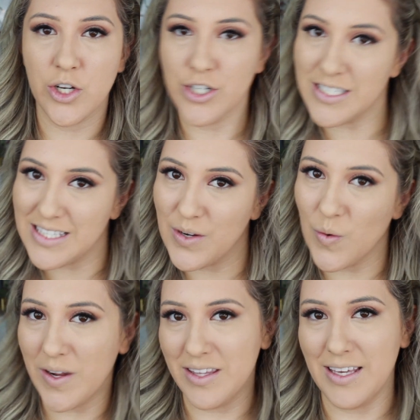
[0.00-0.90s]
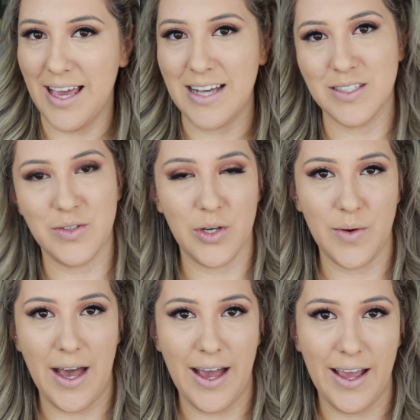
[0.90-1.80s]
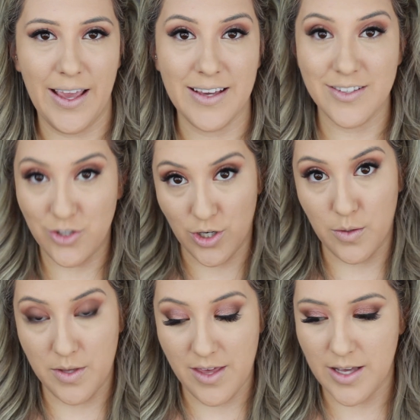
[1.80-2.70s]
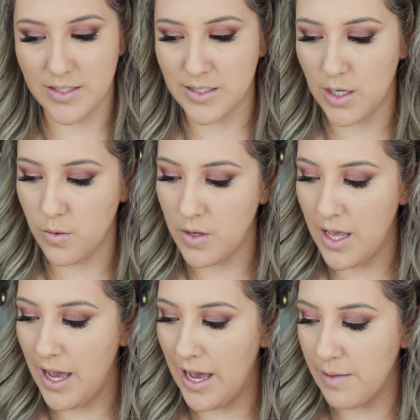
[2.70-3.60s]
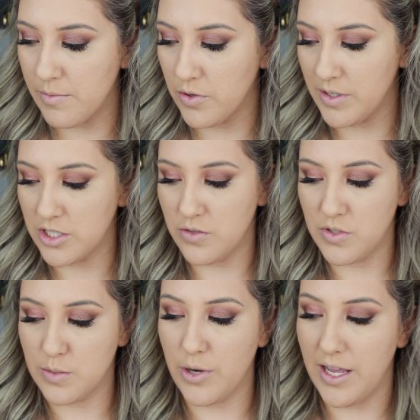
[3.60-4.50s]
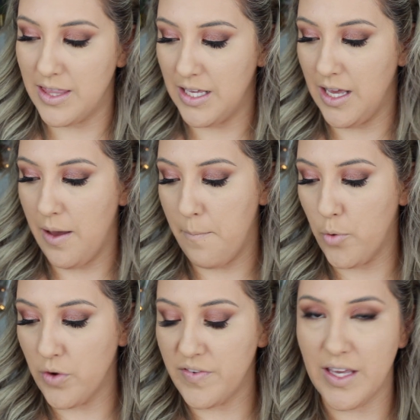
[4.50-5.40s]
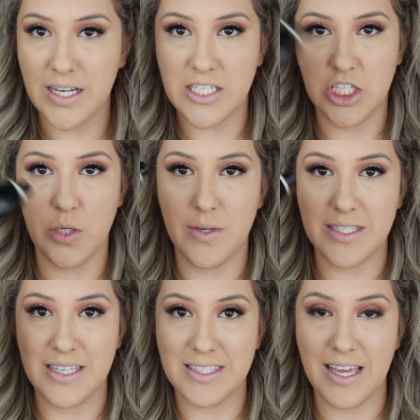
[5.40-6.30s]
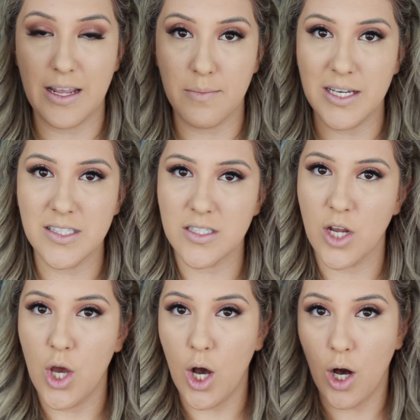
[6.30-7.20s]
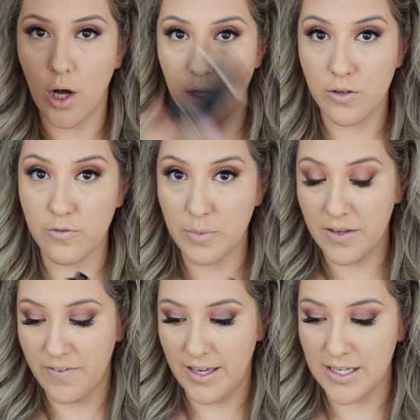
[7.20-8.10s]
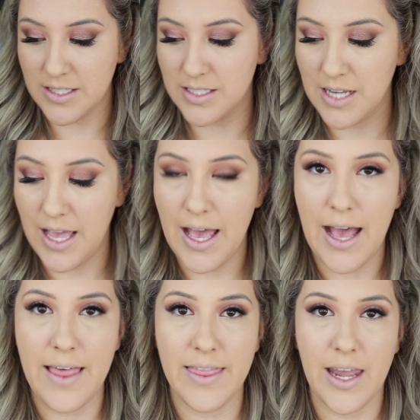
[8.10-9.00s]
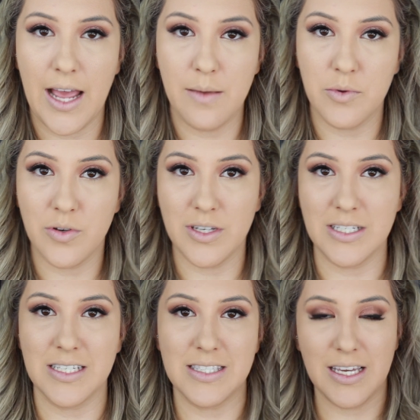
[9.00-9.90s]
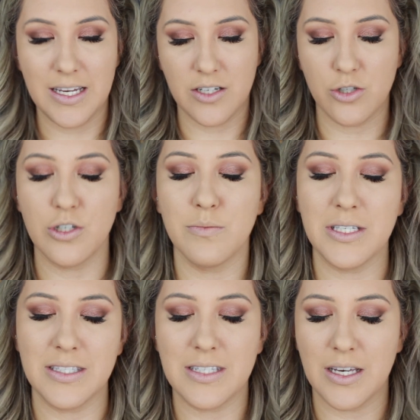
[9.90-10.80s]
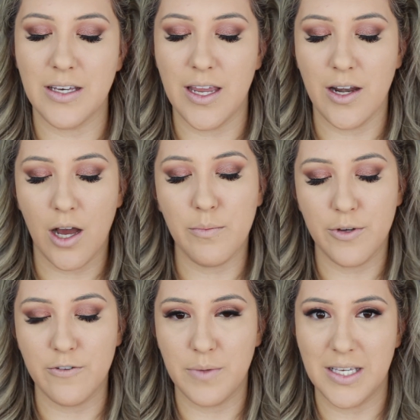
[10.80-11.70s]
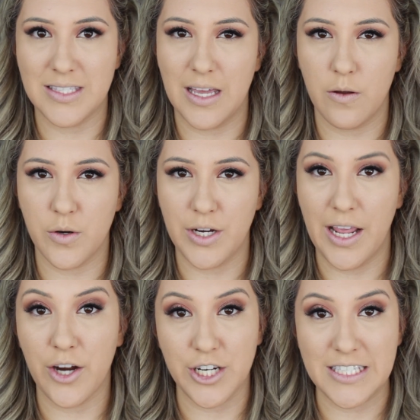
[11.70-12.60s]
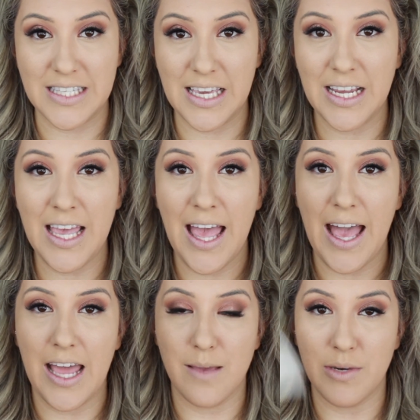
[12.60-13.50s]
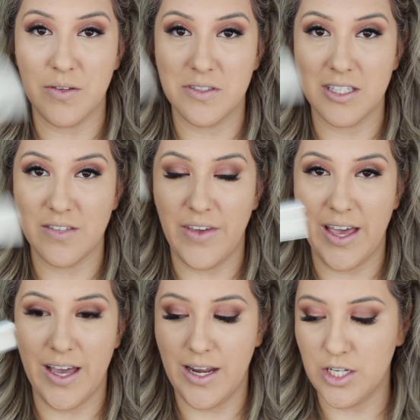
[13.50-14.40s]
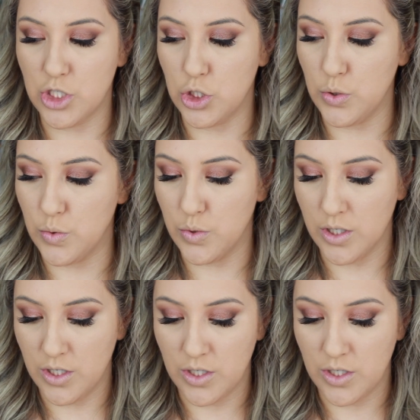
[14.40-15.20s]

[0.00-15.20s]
greasy or oily. As you know, I struggle with that. So I'm going to spray the Morphe Continuous Setting Mist all over my face. And then I'm going to sit extremely still and not move because that'll create creasing. And I'm going to use this fan to